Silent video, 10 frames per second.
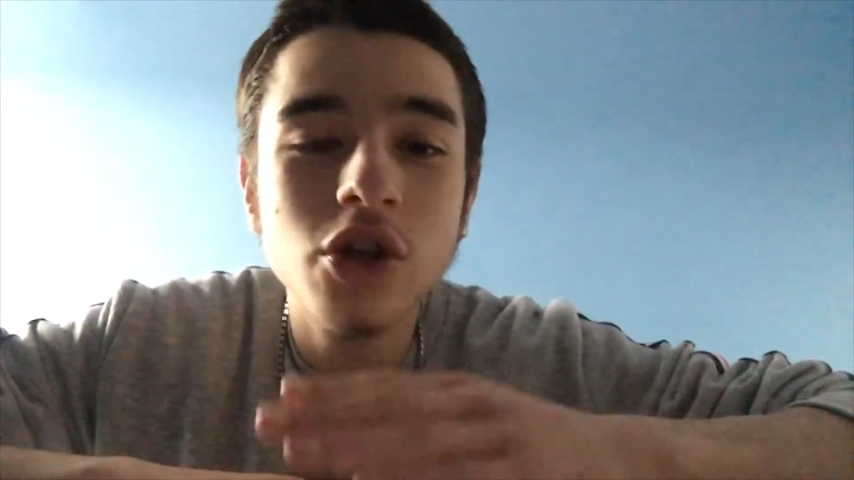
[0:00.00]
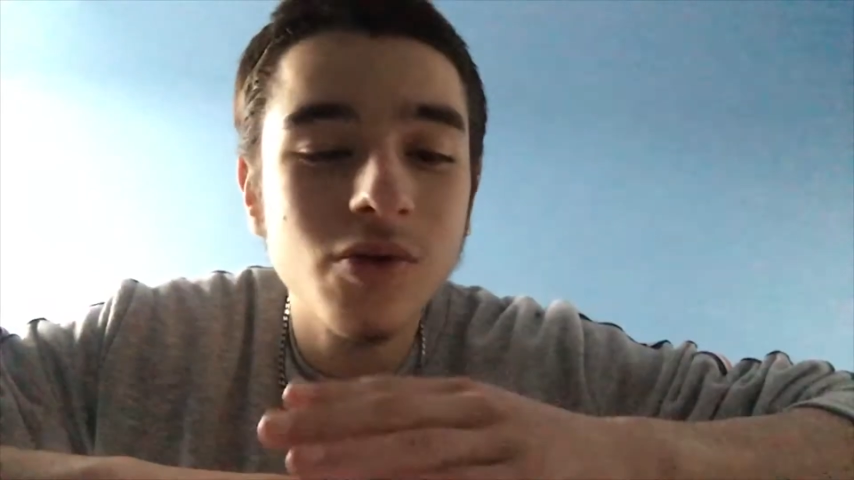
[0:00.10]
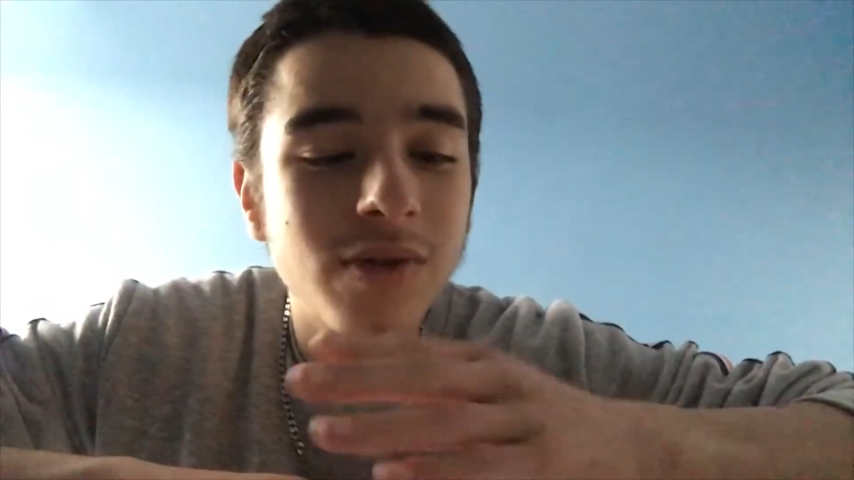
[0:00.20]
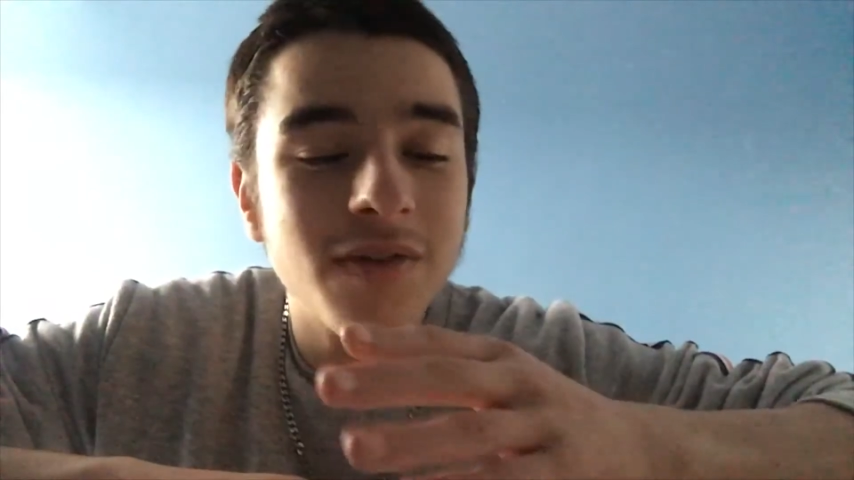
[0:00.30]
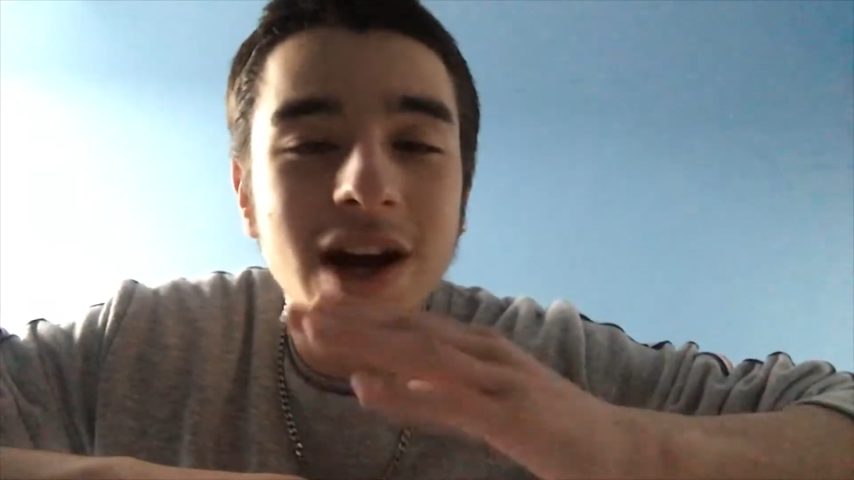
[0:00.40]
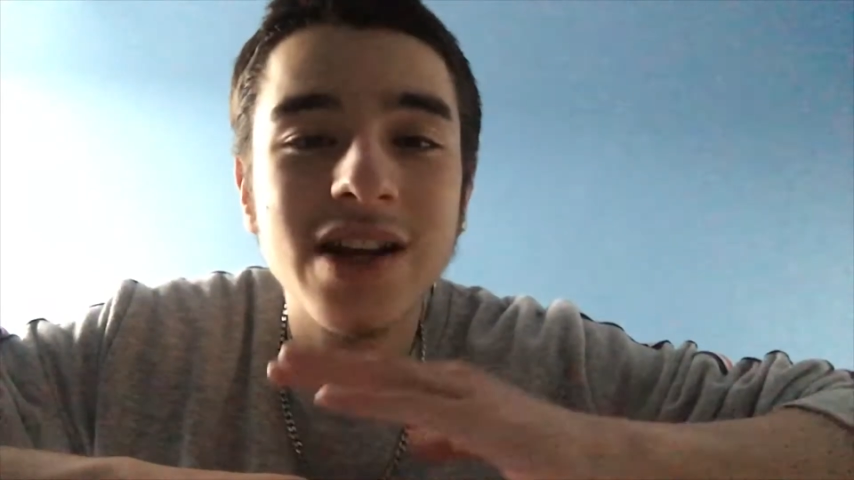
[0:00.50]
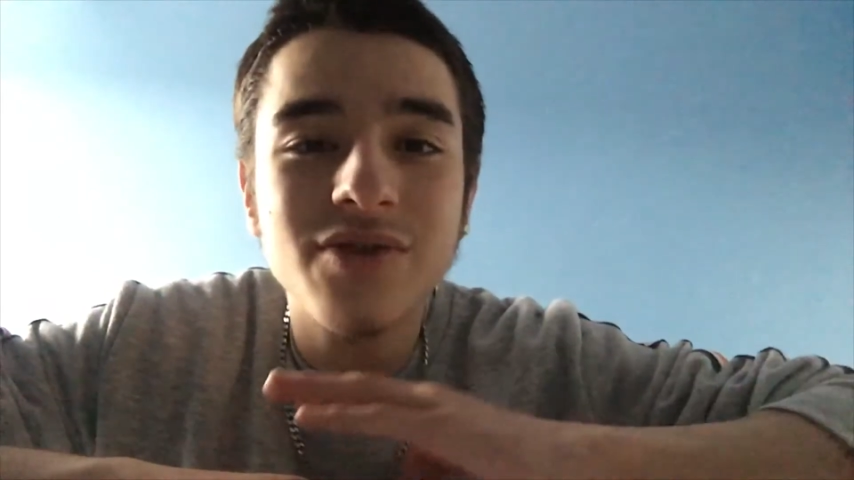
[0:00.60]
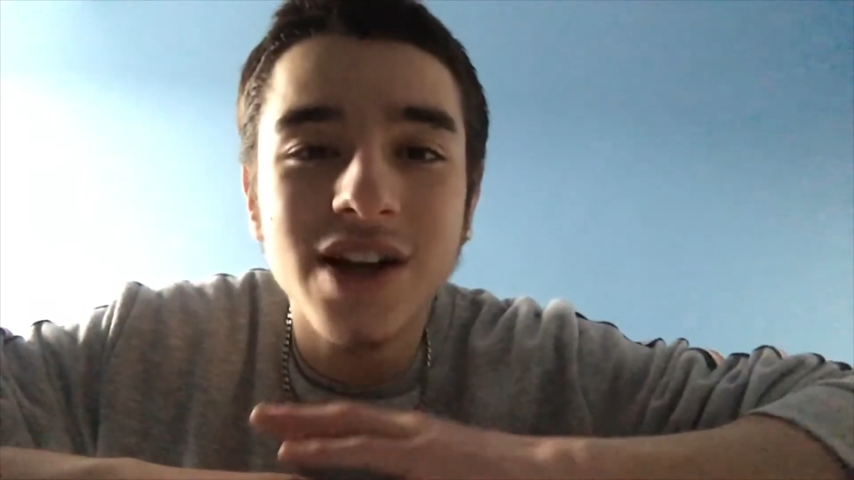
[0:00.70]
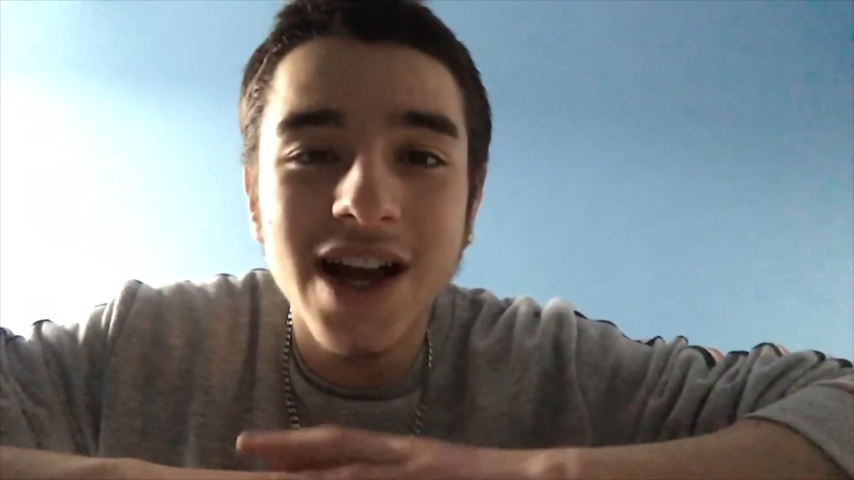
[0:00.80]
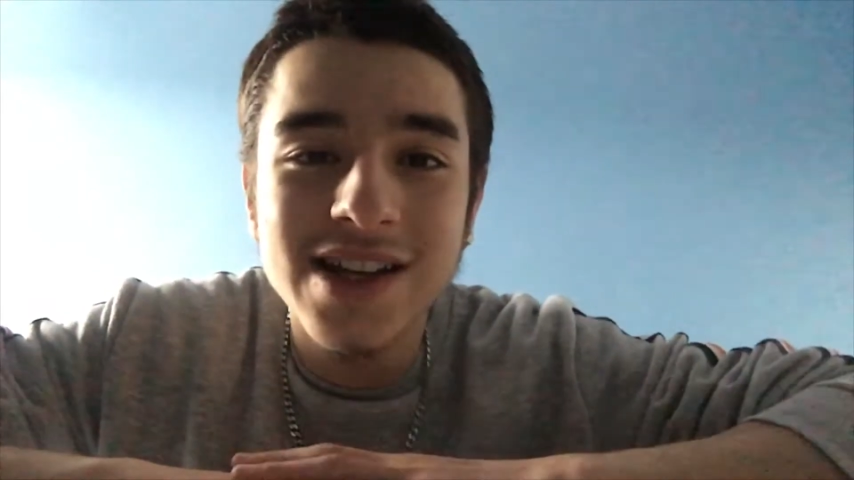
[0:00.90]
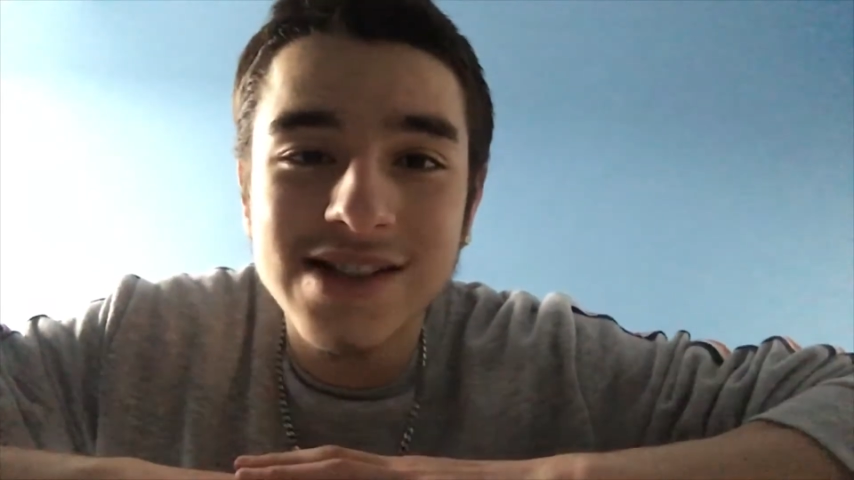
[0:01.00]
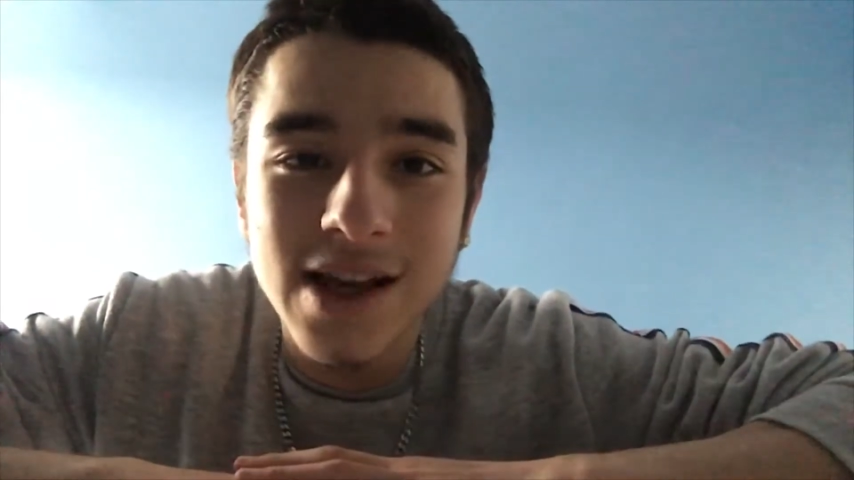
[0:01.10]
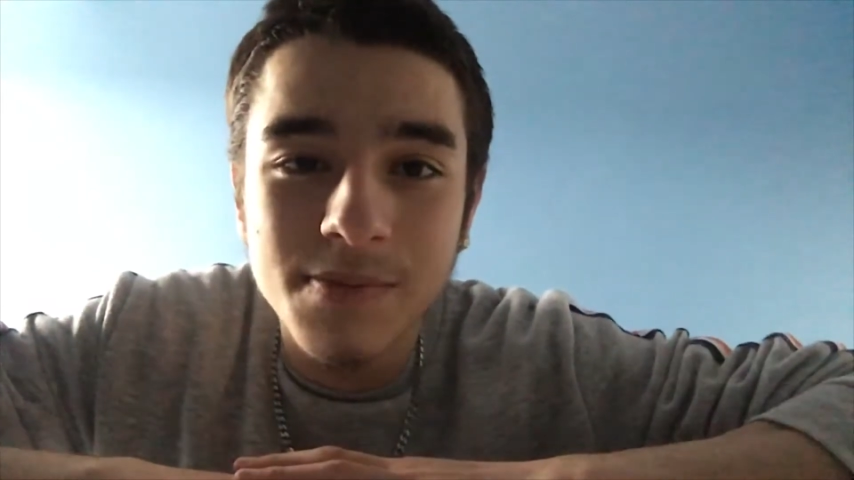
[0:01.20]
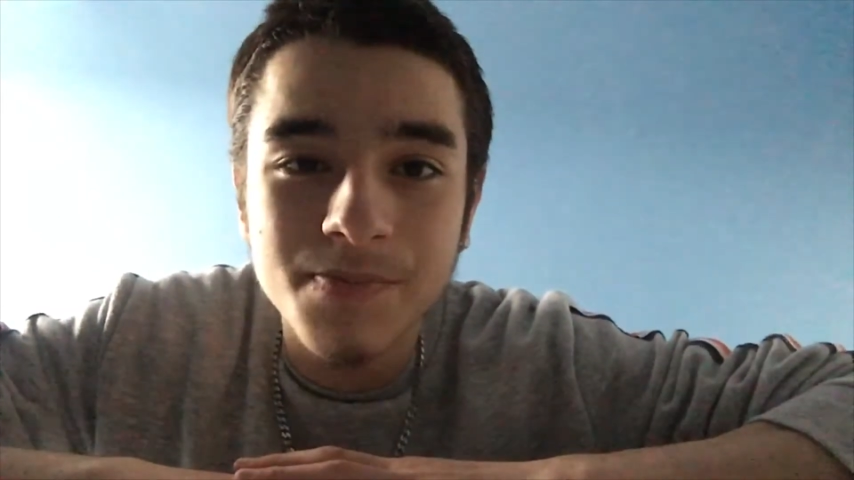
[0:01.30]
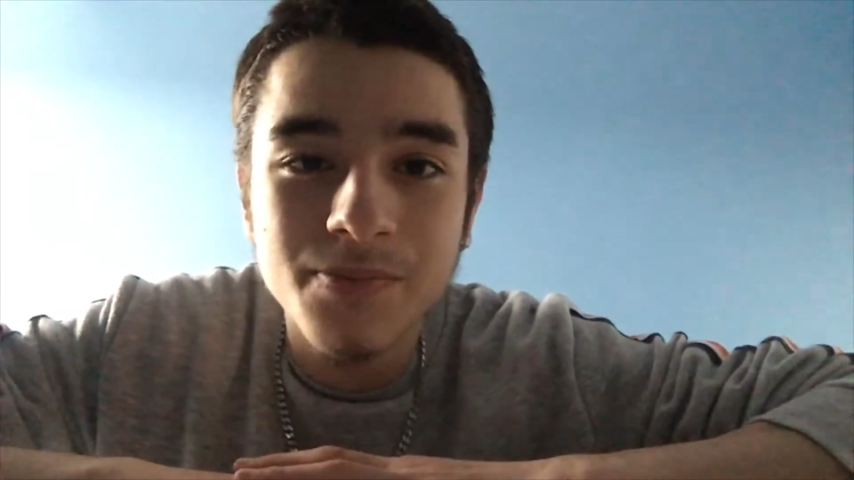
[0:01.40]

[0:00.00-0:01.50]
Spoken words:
You revise for that exam.